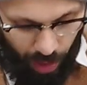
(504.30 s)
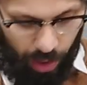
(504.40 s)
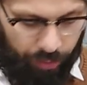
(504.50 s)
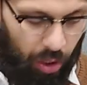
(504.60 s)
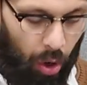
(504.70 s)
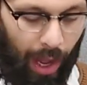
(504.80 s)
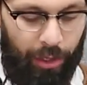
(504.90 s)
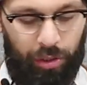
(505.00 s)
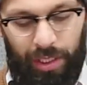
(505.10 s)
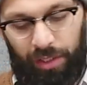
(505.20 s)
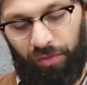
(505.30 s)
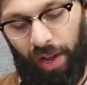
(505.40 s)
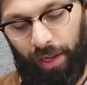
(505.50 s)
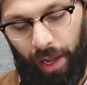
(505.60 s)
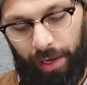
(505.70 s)
Love to know how you see this
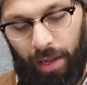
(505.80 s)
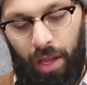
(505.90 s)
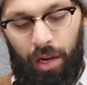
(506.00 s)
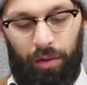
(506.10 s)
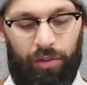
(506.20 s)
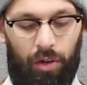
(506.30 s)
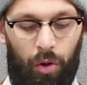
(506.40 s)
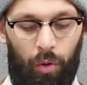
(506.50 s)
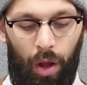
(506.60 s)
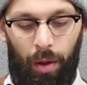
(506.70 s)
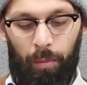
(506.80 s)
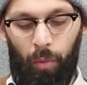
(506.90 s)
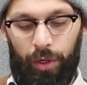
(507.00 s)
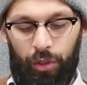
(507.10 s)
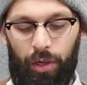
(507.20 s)
fight going. Love to know
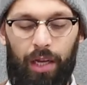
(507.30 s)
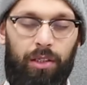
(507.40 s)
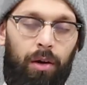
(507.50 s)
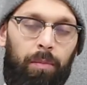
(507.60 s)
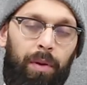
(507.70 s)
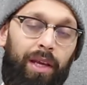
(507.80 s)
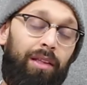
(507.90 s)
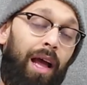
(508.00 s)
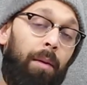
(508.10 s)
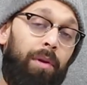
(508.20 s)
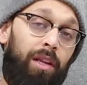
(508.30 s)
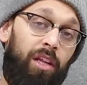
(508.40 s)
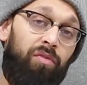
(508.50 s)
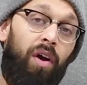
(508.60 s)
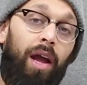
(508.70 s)
what you guys are picking to happen in
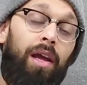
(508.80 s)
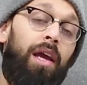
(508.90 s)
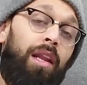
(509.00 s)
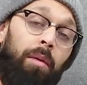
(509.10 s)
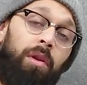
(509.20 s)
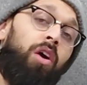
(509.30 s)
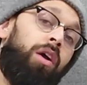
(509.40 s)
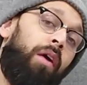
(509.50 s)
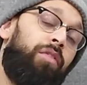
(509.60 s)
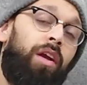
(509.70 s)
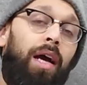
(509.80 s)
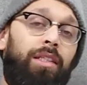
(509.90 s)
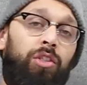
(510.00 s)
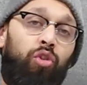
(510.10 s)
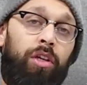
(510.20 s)
this fight. Let me know if you guys
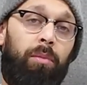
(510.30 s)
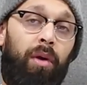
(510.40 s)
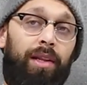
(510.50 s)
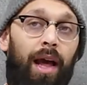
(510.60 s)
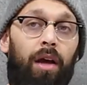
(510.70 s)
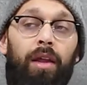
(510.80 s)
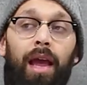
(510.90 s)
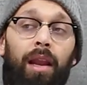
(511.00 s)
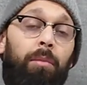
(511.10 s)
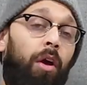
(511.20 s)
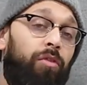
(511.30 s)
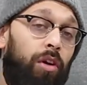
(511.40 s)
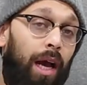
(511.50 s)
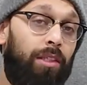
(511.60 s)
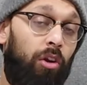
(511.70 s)
enjoyed the breakdown. Let me know if you
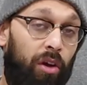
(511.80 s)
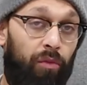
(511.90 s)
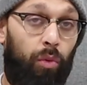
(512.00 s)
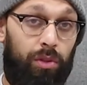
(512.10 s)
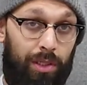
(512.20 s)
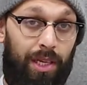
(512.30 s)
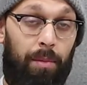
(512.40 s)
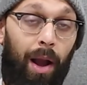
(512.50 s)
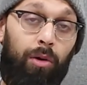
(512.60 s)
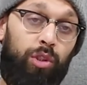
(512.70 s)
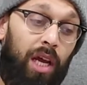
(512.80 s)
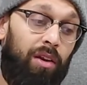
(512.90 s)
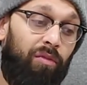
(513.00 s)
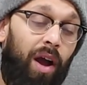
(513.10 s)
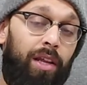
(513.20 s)
guys are looking forward to seeing Michael
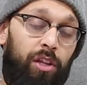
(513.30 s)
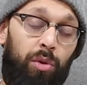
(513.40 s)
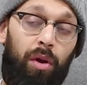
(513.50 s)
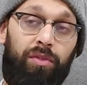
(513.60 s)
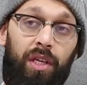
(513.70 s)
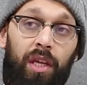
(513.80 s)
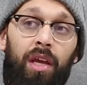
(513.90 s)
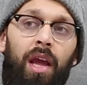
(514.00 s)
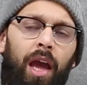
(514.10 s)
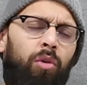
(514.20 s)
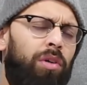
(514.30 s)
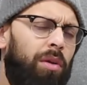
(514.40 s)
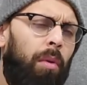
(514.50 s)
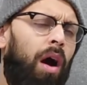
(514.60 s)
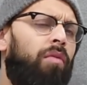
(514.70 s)
Chandler fight in the UFC, and who are
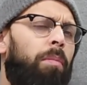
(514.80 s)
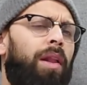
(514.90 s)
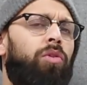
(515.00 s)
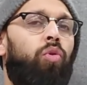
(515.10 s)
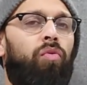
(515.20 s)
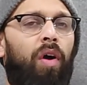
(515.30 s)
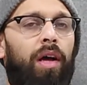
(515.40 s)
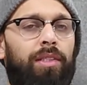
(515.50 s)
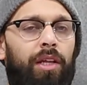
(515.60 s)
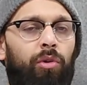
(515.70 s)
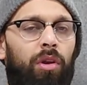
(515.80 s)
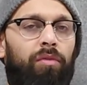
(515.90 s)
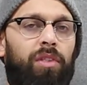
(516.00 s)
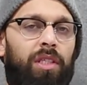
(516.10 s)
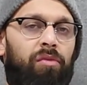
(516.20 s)
some other Bellator fighters that you would
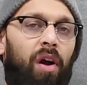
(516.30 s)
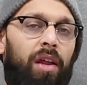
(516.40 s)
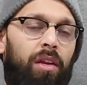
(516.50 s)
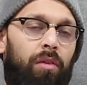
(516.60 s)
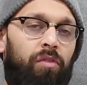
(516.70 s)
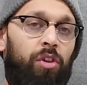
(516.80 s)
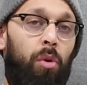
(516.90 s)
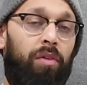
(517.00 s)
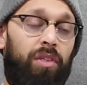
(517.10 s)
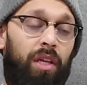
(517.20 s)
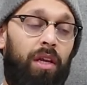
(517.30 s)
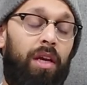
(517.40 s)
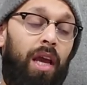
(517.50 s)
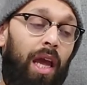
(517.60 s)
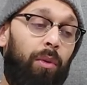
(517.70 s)
love to see fighting in the UFC.
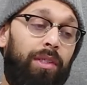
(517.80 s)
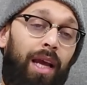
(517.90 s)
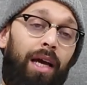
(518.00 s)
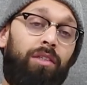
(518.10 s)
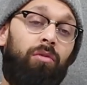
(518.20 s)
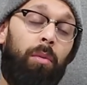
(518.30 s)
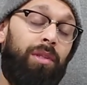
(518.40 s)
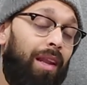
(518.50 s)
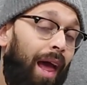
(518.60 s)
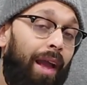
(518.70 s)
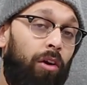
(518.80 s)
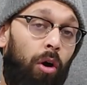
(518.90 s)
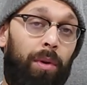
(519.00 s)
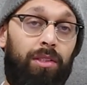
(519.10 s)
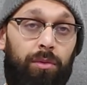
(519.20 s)
Anyways guys, remember to like,
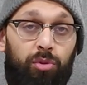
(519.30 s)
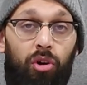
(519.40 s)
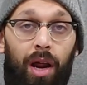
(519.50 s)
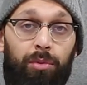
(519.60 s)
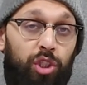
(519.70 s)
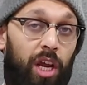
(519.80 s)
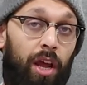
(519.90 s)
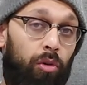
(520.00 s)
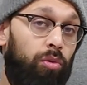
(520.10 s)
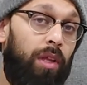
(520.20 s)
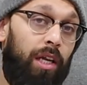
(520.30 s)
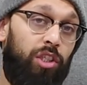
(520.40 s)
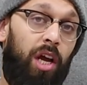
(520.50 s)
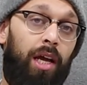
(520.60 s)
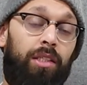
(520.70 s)
comment, subscribe, share, all that
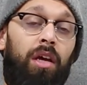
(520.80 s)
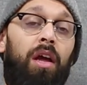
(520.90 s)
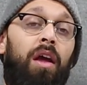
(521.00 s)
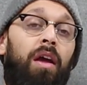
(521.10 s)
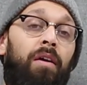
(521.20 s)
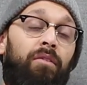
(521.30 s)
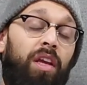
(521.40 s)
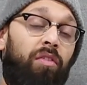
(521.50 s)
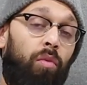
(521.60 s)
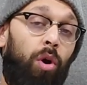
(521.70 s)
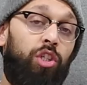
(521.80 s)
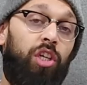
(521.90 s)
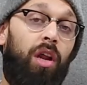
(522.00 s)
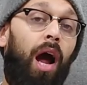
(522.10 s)
jazz. Thank you for watching.